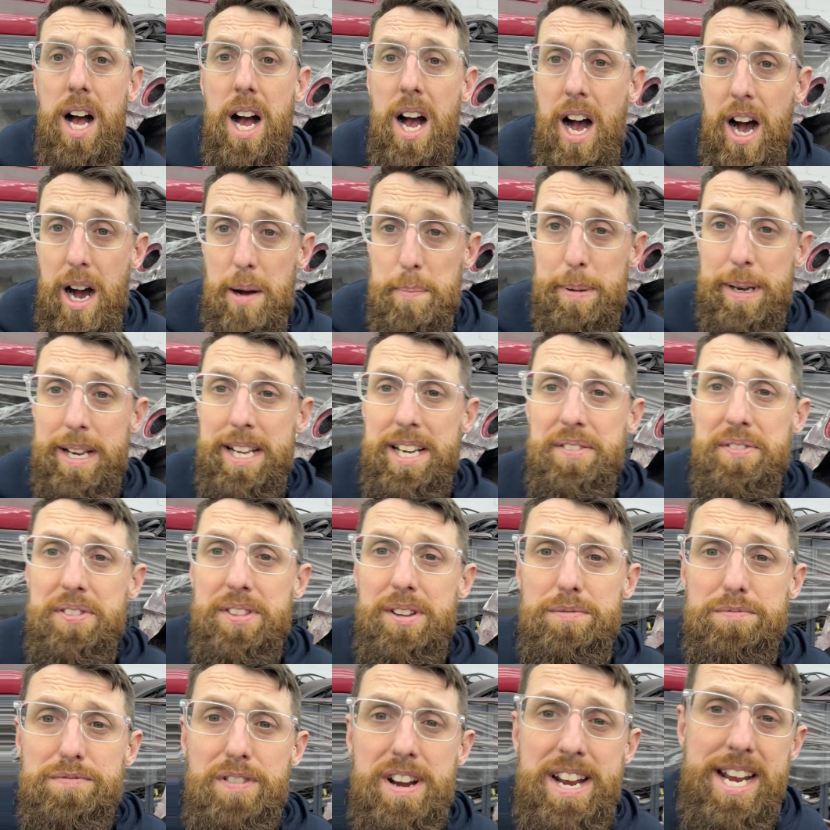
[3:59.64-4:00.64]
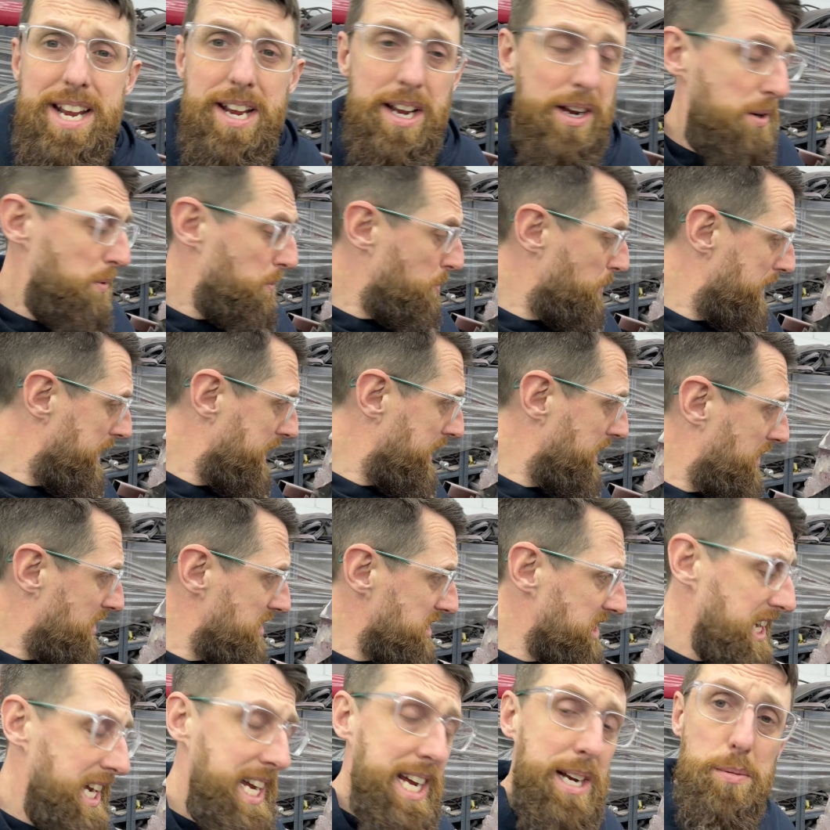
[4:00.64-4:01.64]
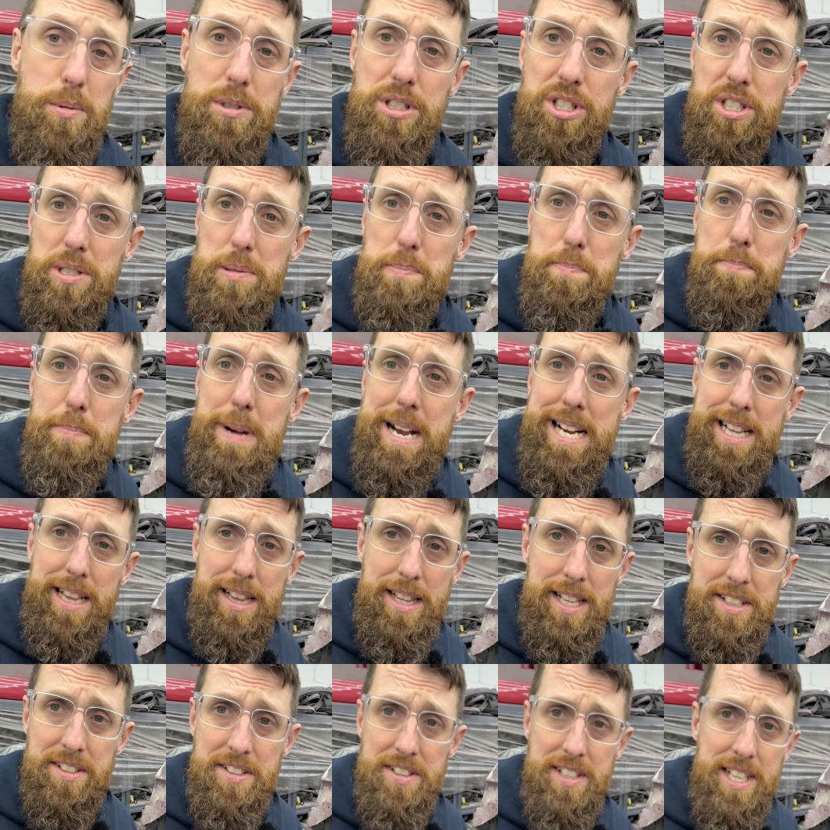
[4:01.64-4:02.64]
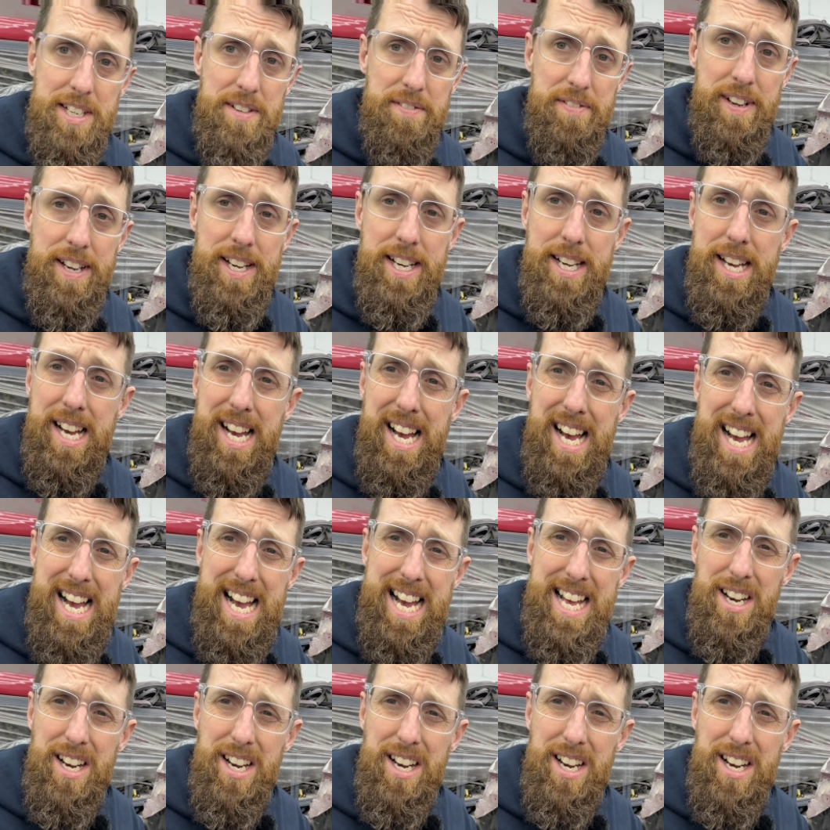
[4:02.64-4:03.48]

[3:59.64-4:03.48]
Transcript: I believe the rear wheel arch here was just metal underneath here, and